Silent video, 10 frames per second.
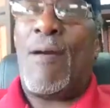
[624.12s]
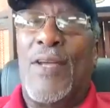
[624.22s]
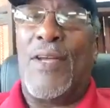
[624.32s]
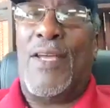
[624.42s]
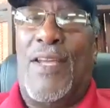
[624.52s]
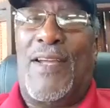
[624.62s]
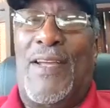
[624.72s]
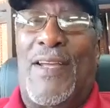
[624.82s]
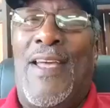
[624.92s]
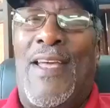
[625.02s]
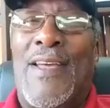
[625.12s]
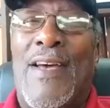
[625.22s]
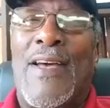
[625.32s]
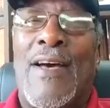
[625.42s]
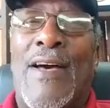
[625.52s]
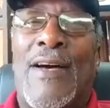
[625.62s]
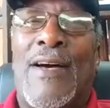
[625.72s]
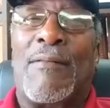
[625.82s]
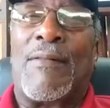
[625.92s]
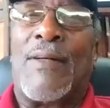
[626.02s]
here. Uh,
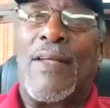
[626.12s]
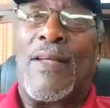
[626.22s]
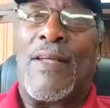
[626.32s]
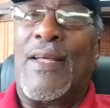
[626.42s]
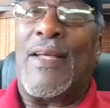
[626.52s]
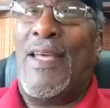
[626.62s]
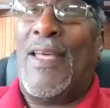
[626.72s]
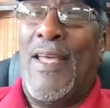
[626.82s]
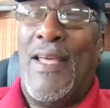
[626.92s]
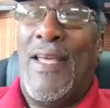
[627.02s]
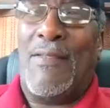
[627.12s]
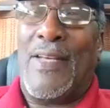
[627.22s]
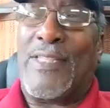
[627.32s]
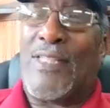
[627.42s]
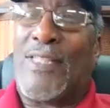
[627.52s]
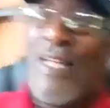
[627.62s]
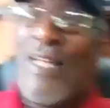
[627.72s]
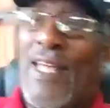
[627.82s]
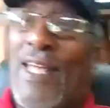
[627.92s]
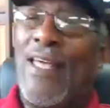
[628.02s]
this is
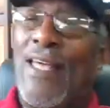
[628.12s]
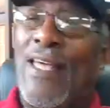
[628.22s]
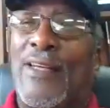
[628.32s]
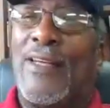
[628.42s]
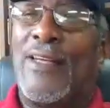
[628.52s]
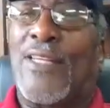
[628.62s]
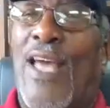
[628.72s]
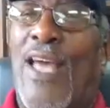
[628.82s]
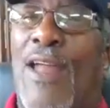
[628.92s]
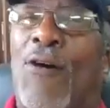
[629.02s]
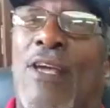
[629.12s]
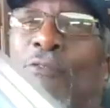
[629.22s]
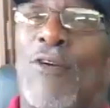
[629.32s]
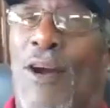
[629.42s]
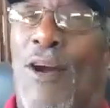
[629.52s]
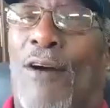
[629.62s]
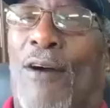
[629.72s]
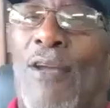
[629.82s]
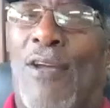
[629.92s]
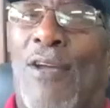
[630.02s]
kind of, oh, here we go. Here
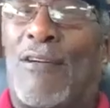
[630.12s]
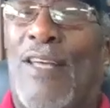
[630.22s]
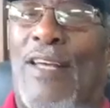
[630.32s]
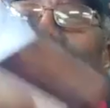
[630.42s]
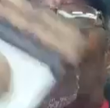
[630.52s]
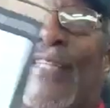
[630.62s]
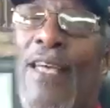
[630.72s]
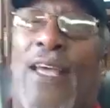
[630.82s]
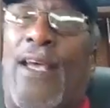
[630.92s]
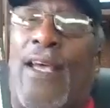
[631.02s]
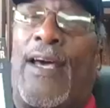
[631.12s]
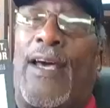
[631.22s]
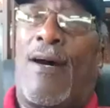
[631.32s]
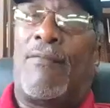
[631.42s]
we go. Yes. Uh,